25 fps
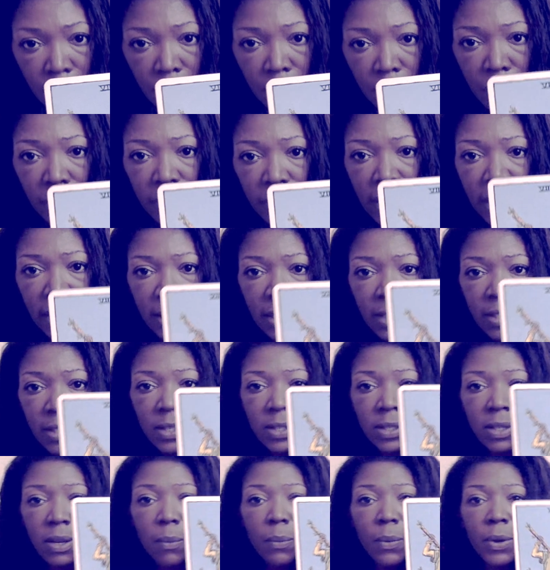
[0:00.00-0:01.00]
Feel like this
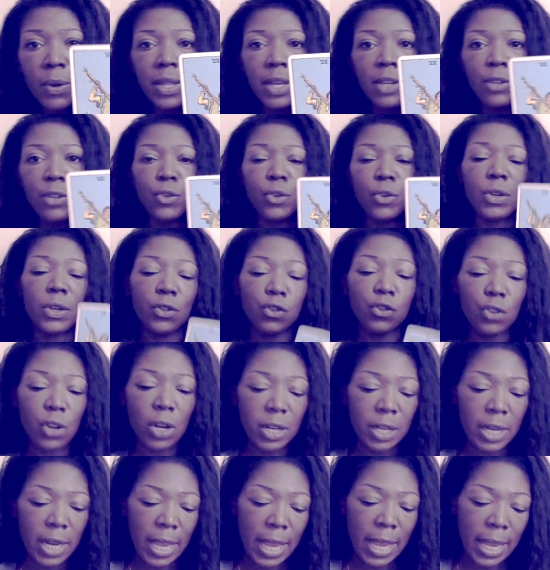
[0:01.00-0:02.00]
is someone that you're
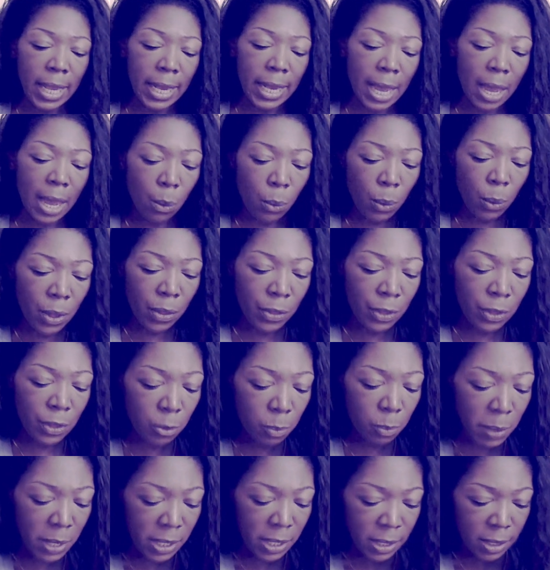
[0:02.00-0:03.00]
starting to hang out with and
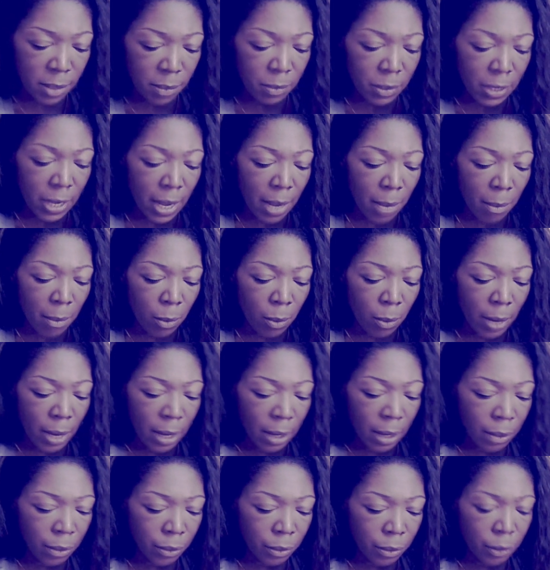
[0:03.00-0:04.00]
spend some time
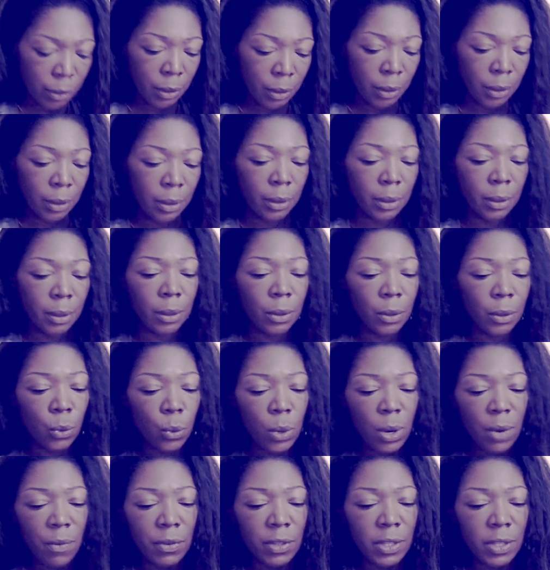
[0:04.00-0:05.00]
around.
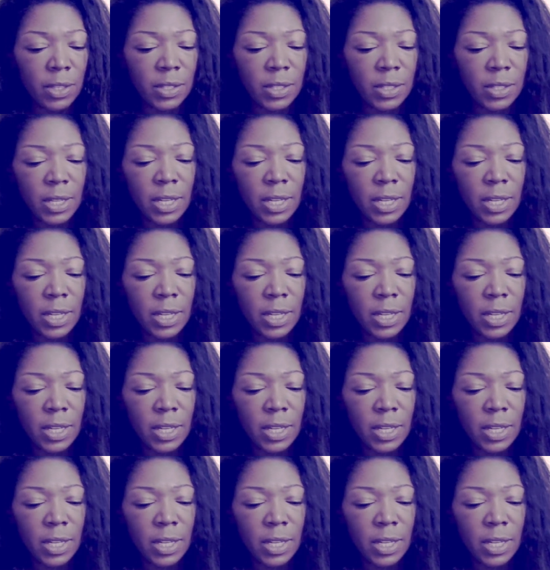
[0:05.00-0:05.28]
Whoever this